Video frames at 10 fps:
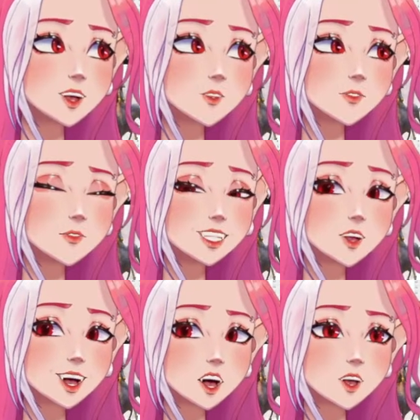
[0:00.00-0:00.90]
But
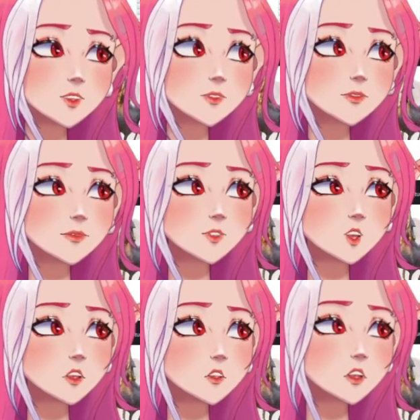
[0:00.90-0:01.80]
like, there
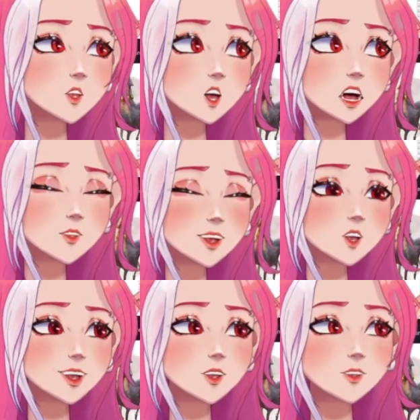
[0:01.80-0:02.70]
were Dark
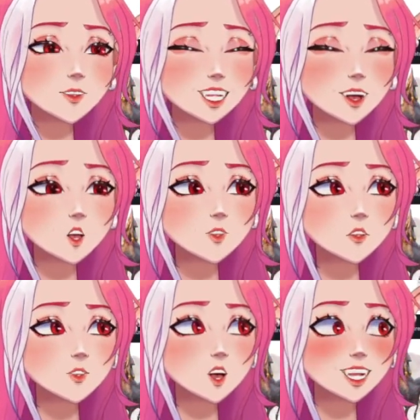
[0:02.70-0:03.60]
Mantles that if you
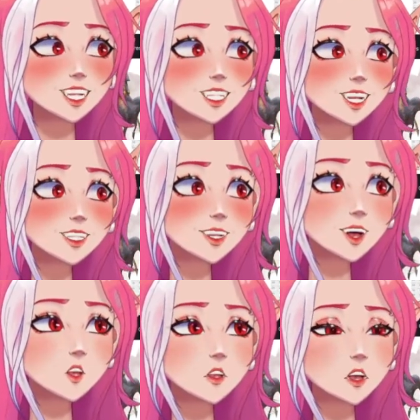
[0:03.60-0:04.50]
tried to hit
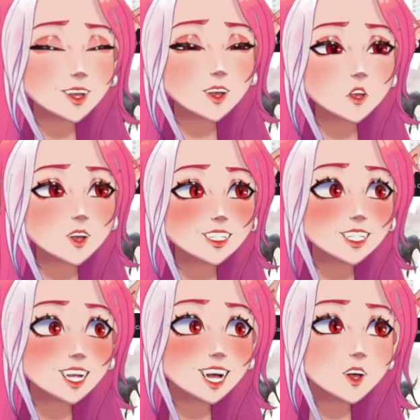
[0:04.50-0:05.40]
them while they were
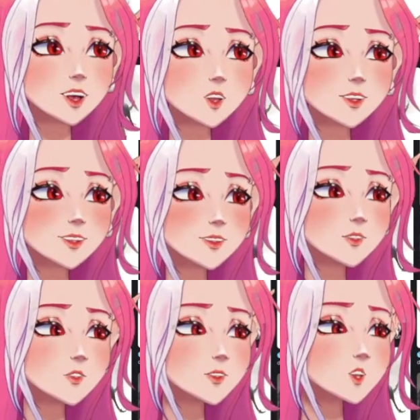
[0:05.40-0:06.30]
attached,
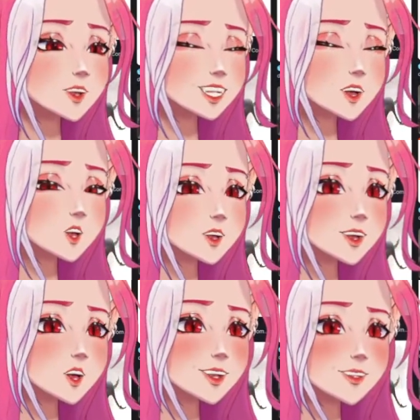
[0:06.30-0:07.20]
you would also
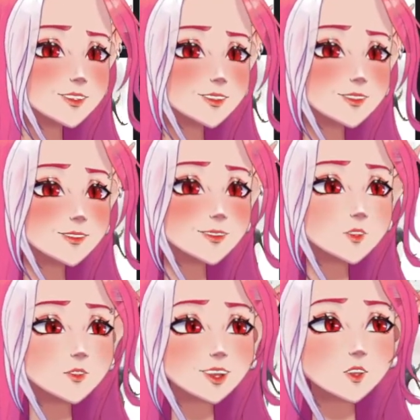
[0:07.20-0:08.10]
hit the
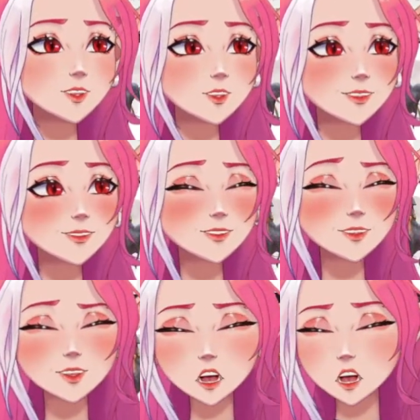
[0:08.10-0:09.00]
people.
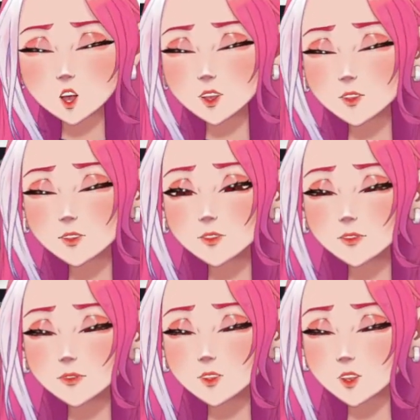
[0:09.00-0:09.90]

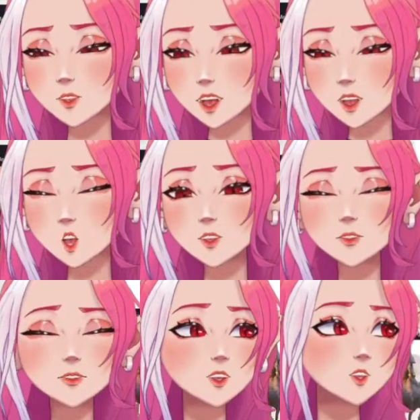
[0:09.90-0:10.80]
So yeah.
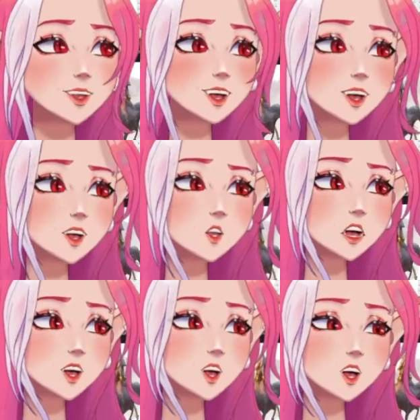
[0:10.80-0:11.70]
So this is a
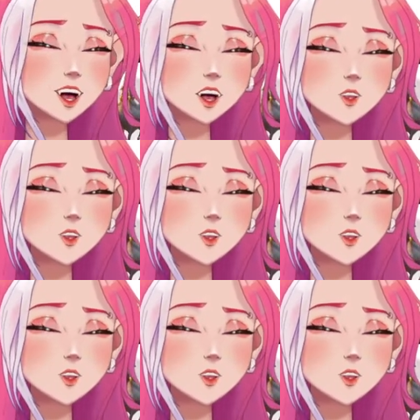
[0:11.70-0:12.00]
monster like,